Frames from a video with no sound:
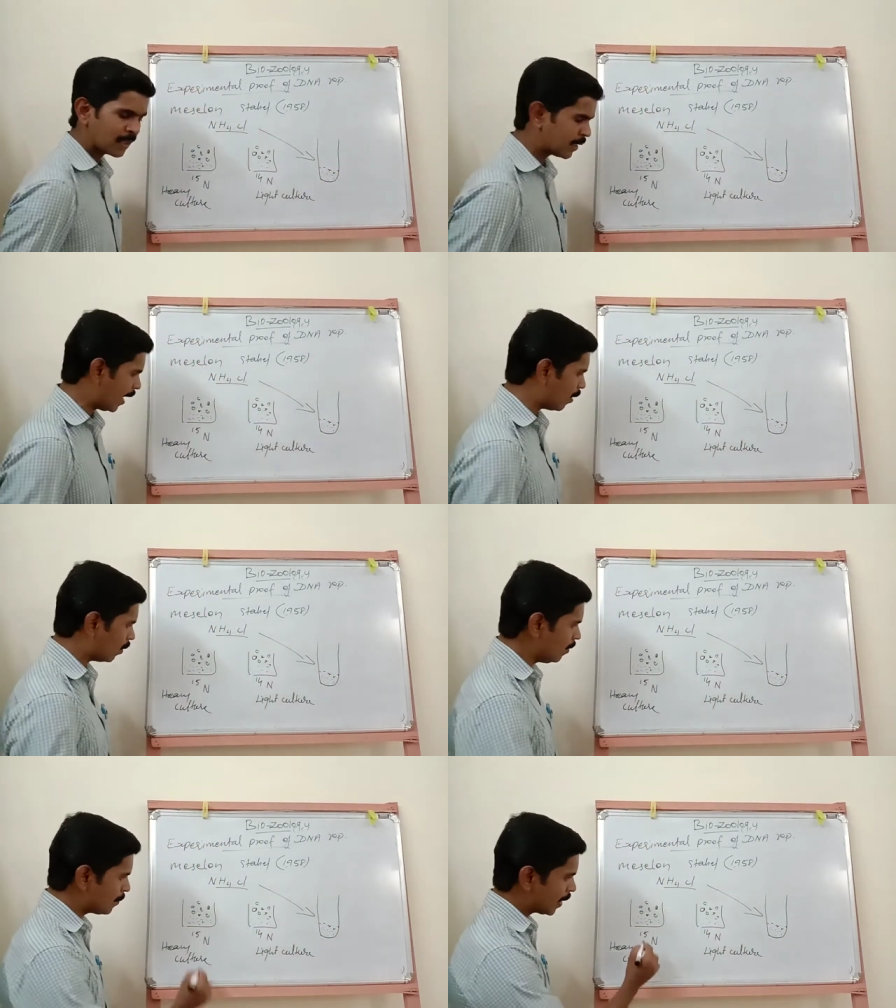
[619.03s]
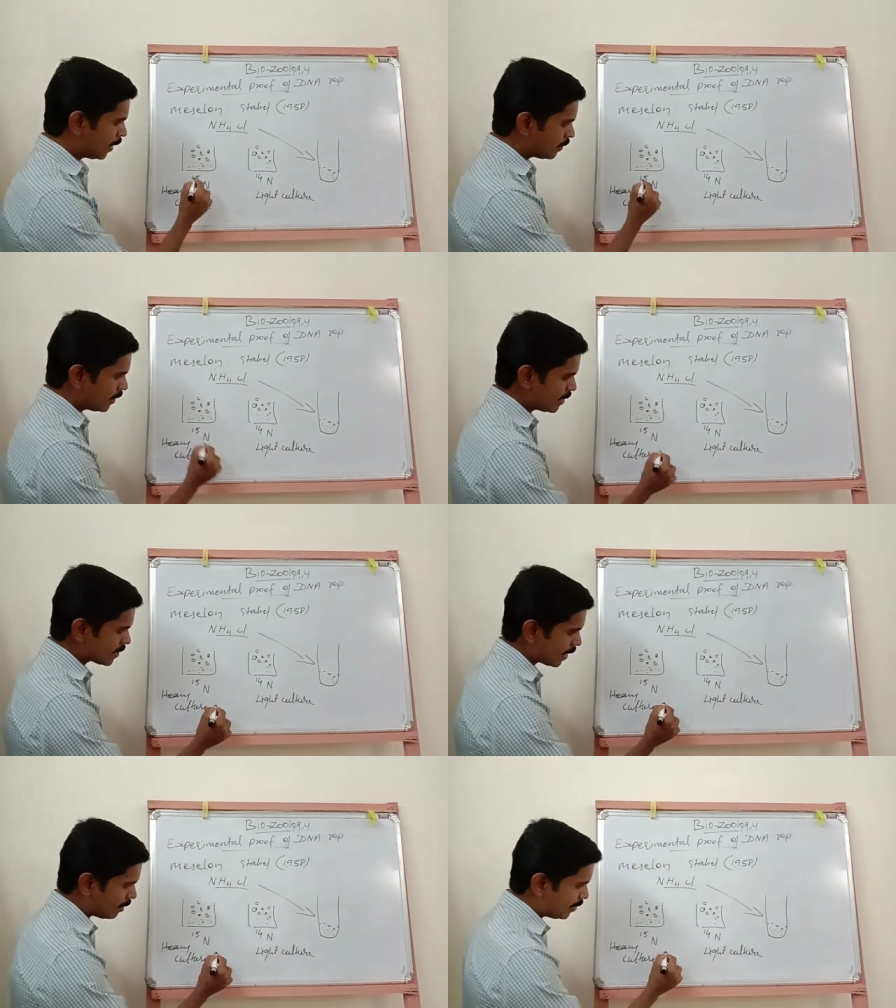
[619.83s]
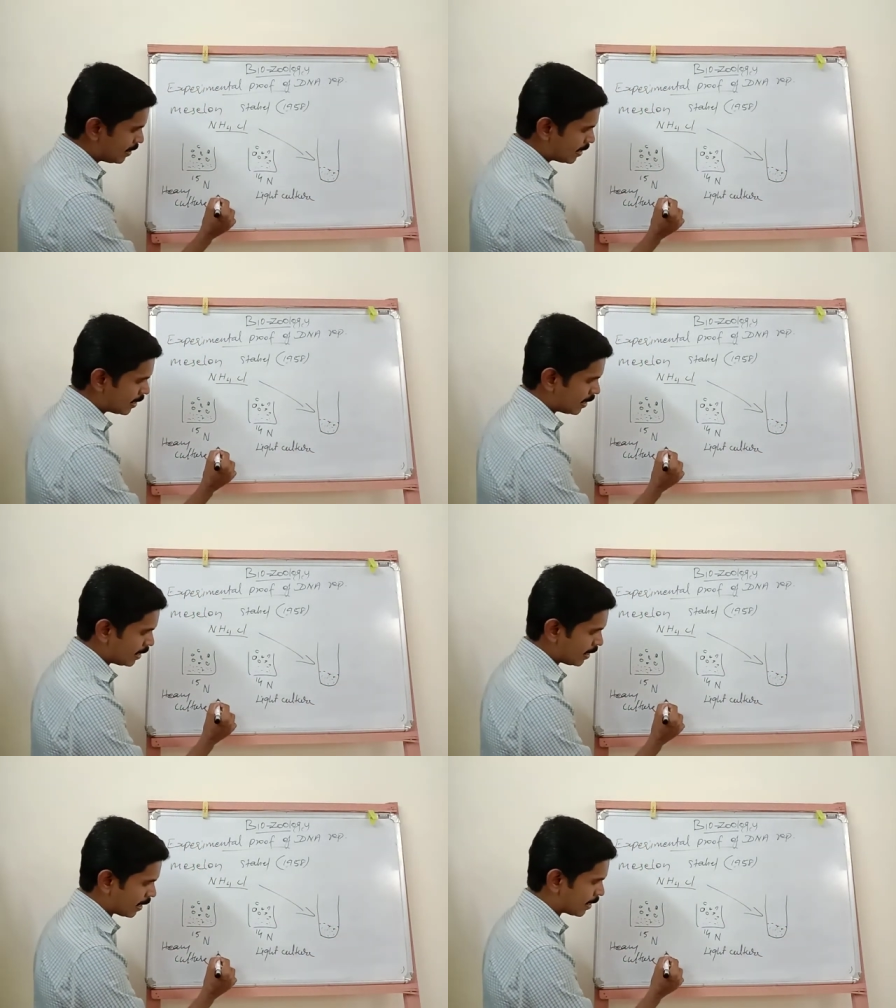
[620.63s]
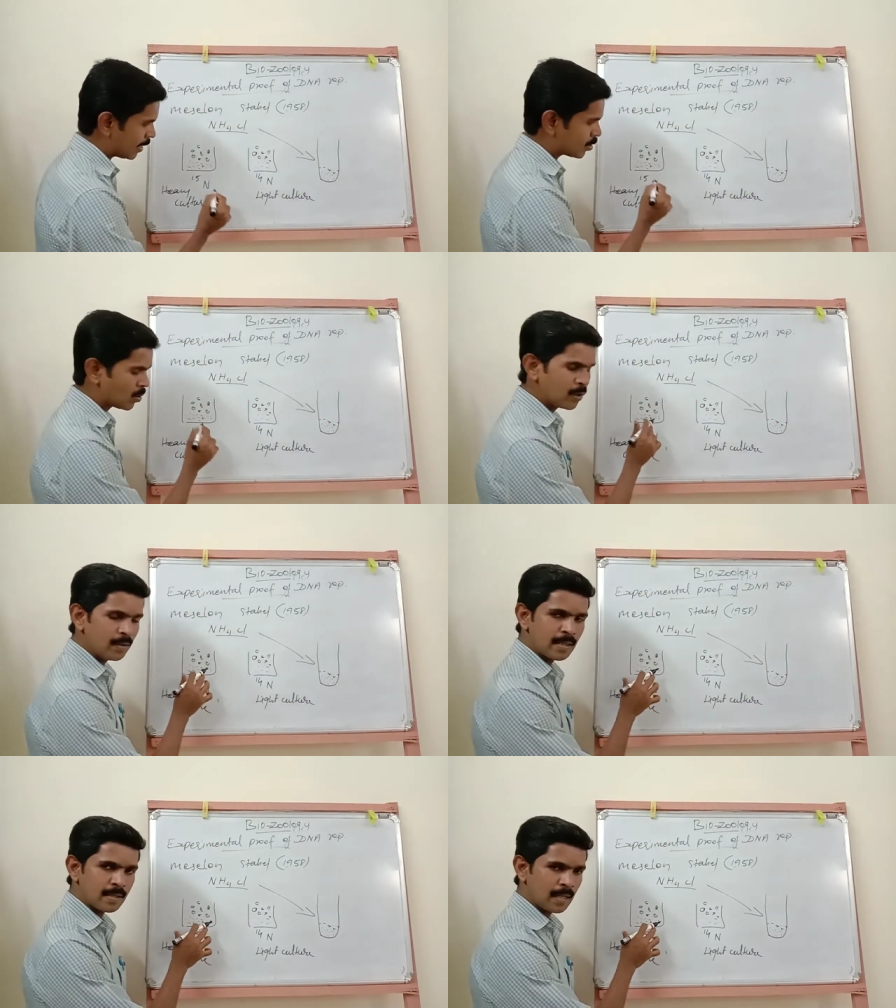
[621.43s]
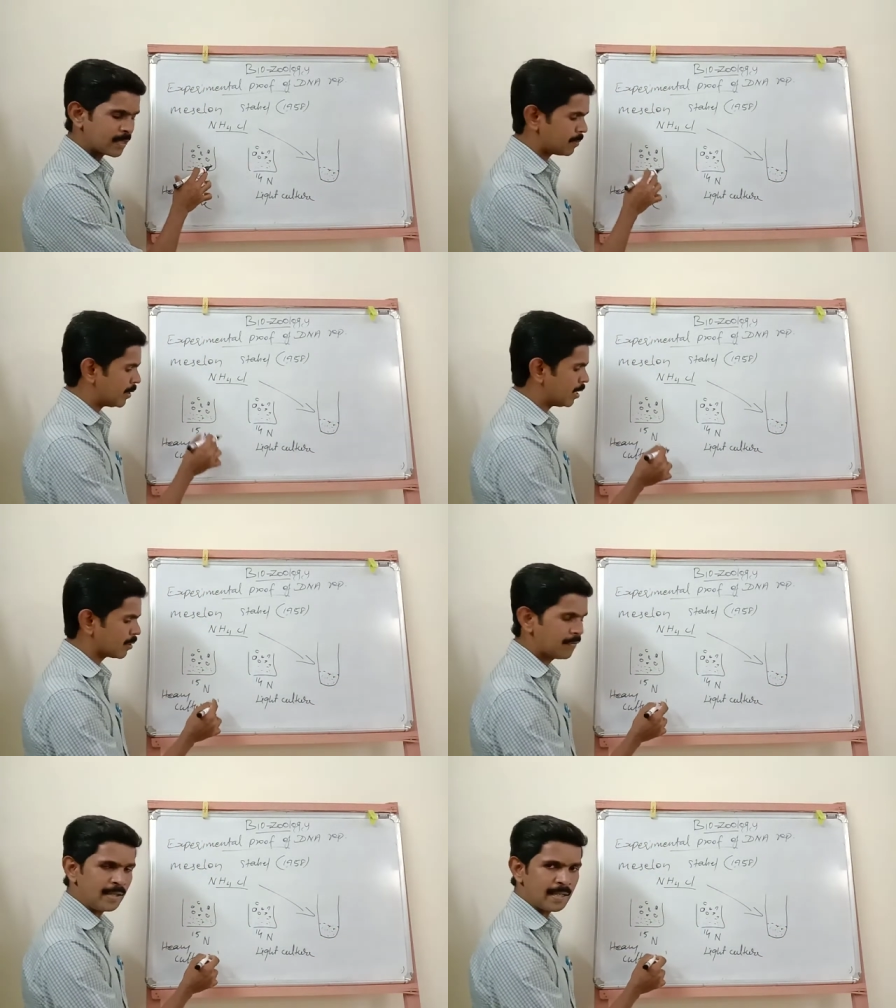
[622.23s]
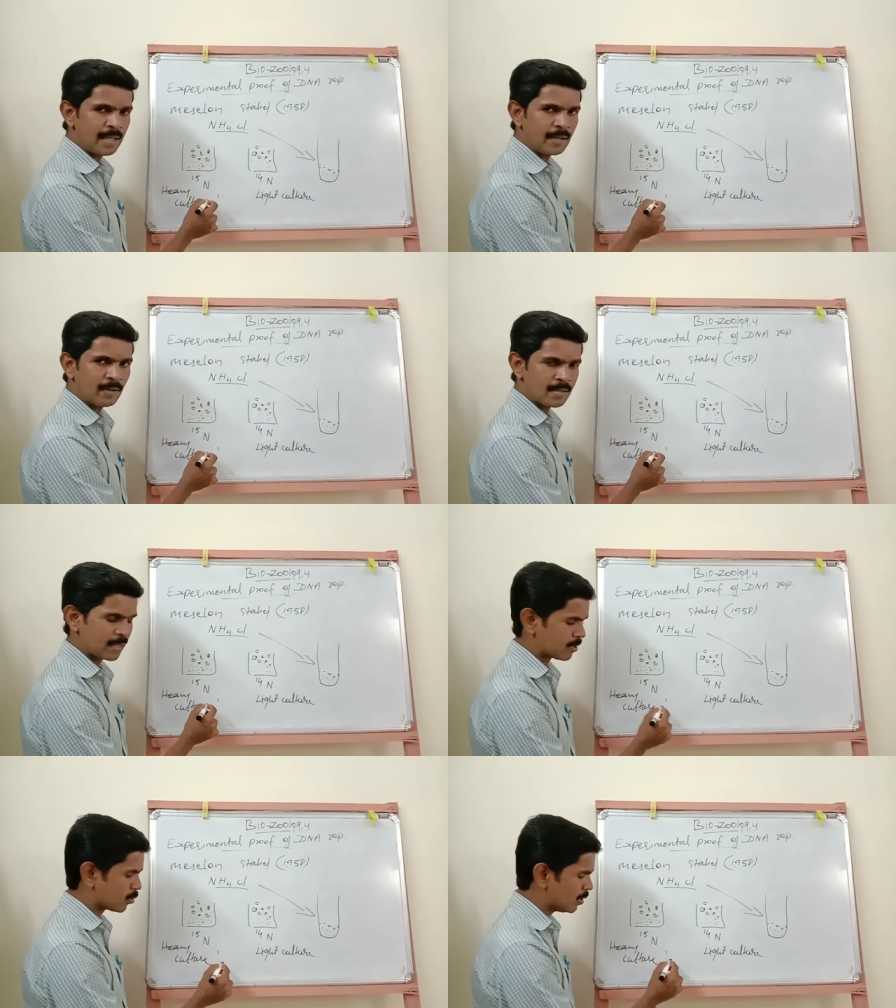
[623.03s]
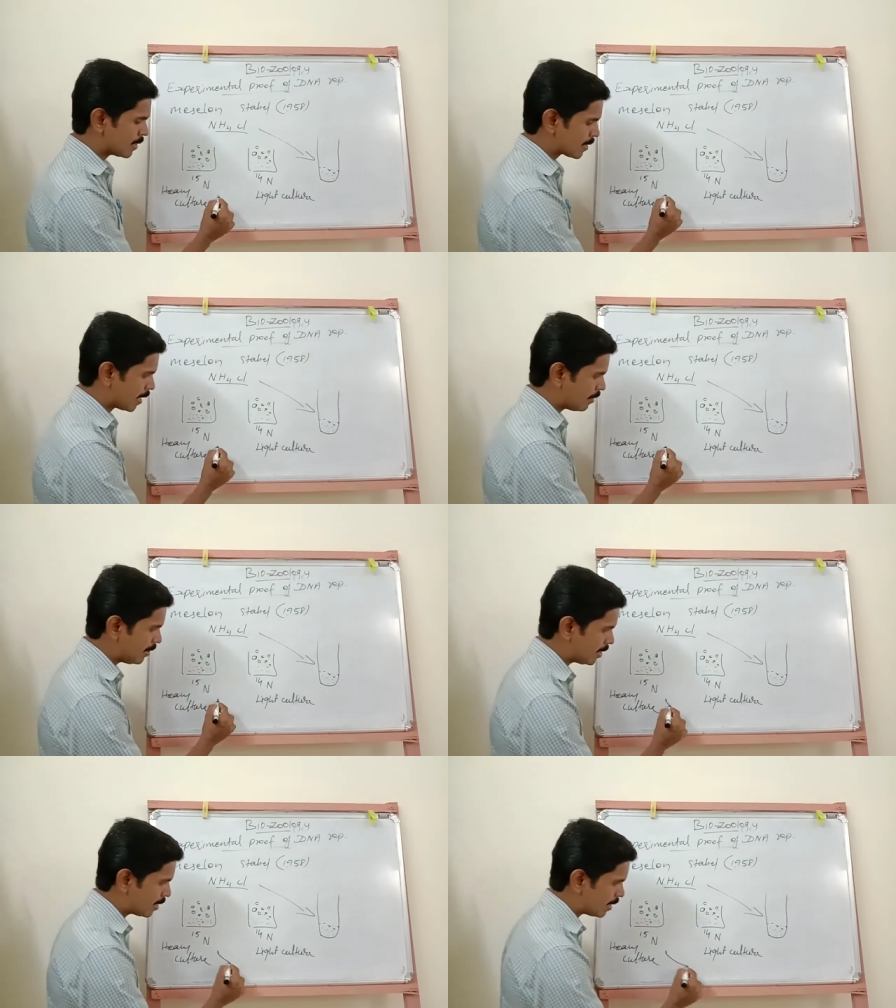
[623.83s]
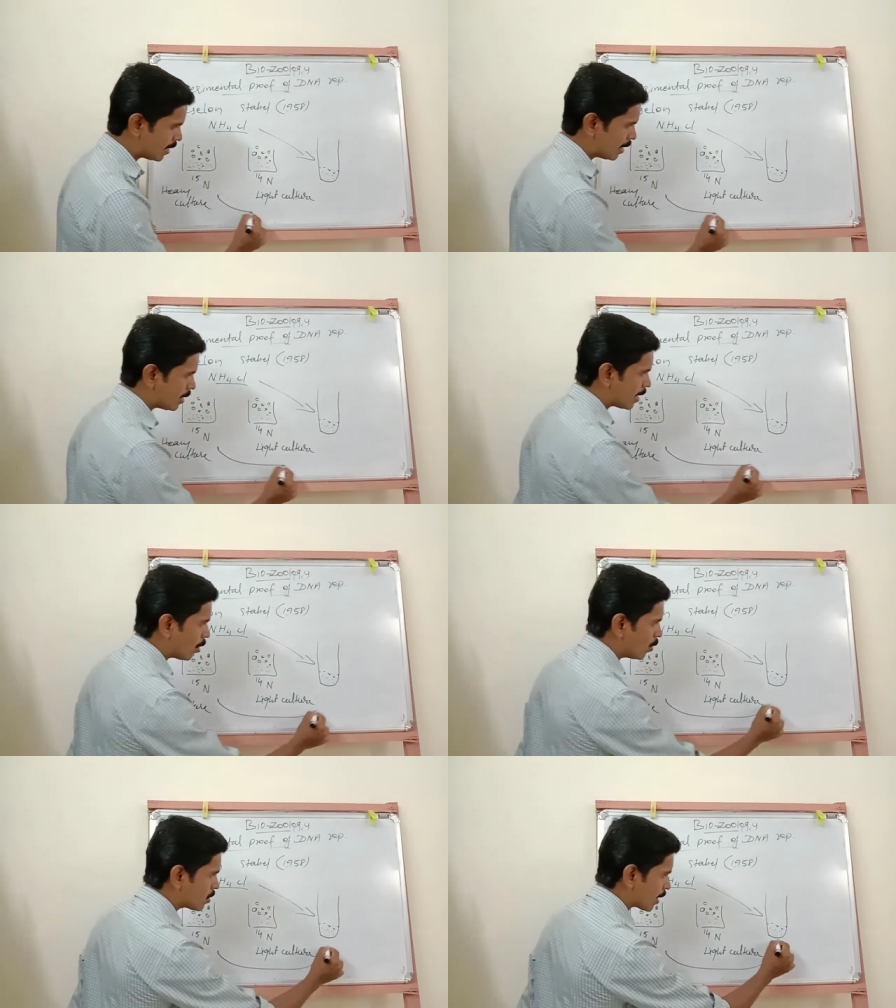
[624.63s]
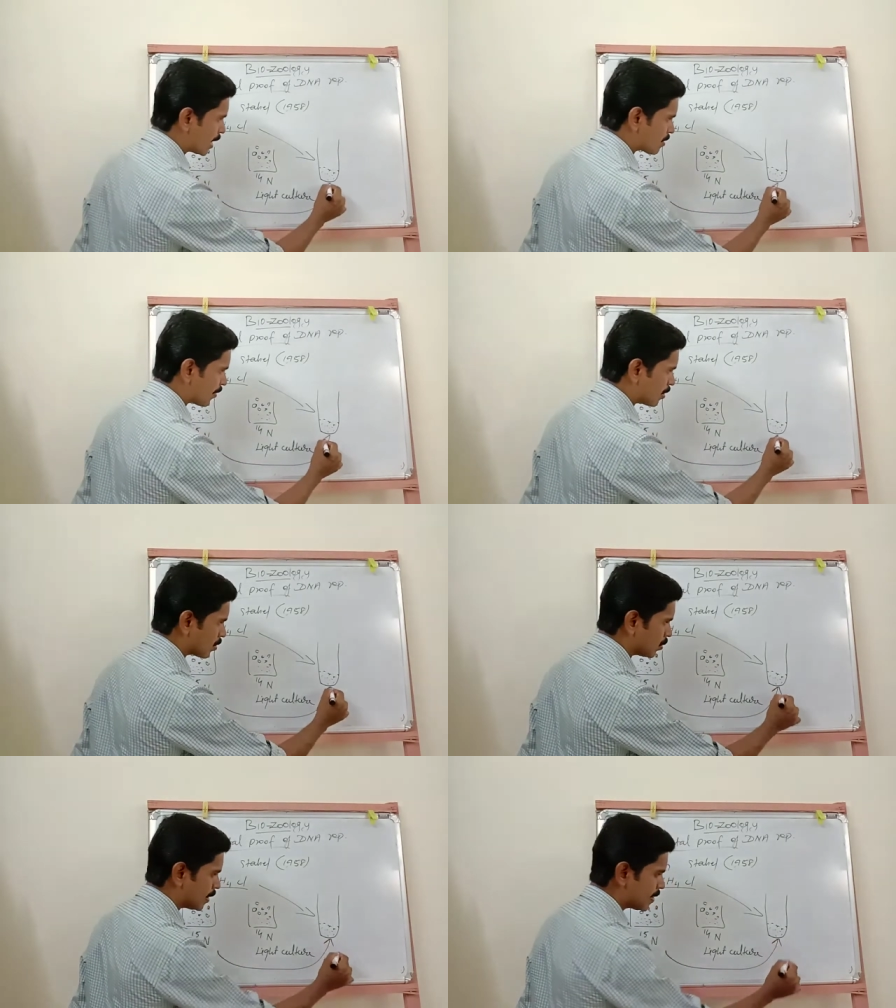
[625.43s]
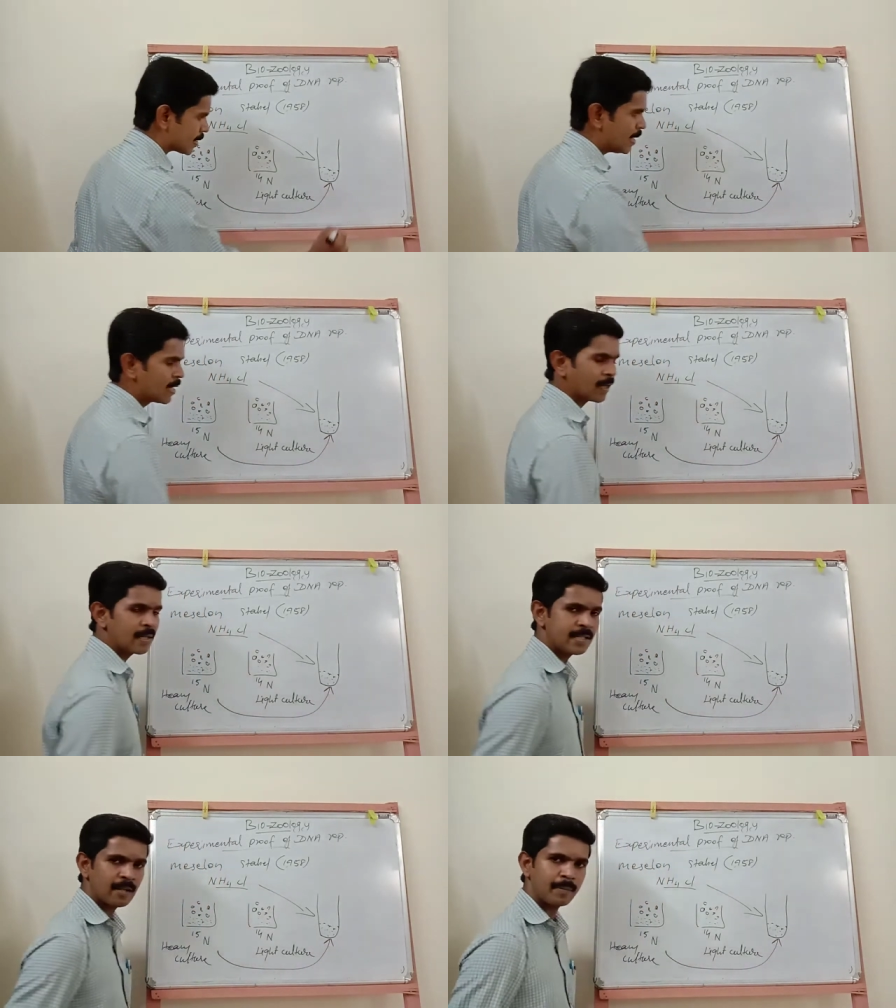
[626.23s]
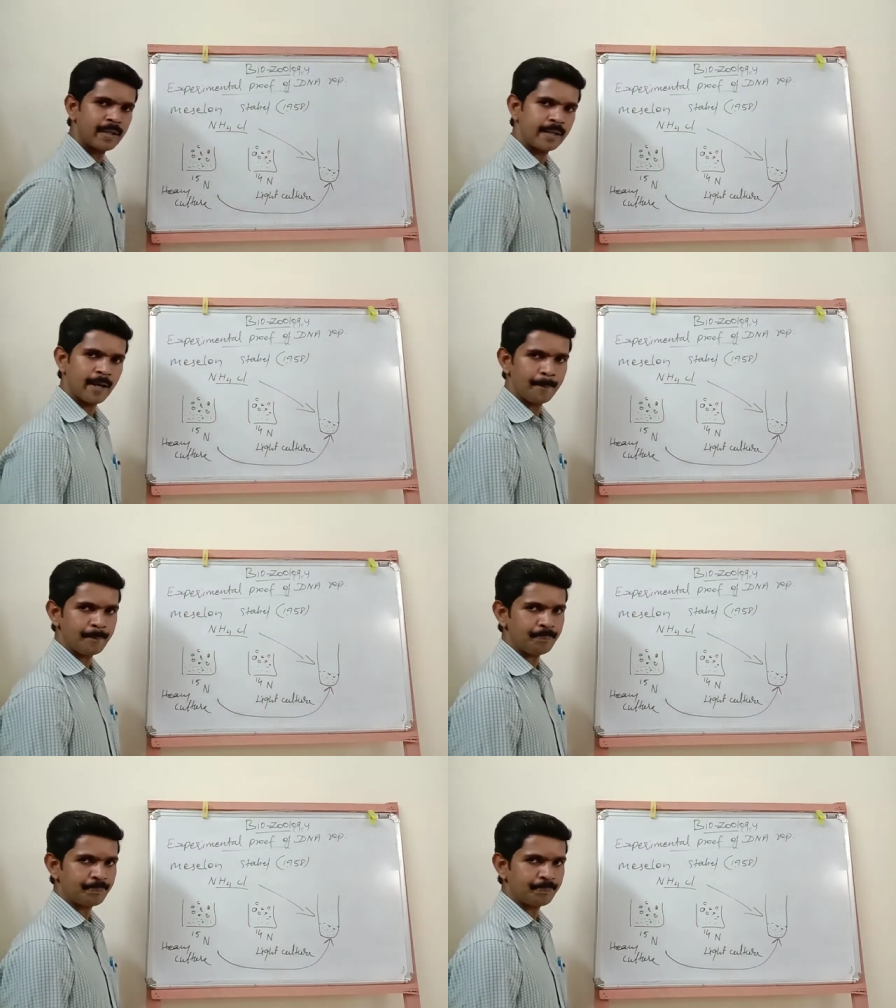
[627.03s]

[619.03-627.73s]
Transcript: Now, this KBDNA, already told you in this culture medium, KBDNA was there. So, this KBDNA now transferred to this culture medium.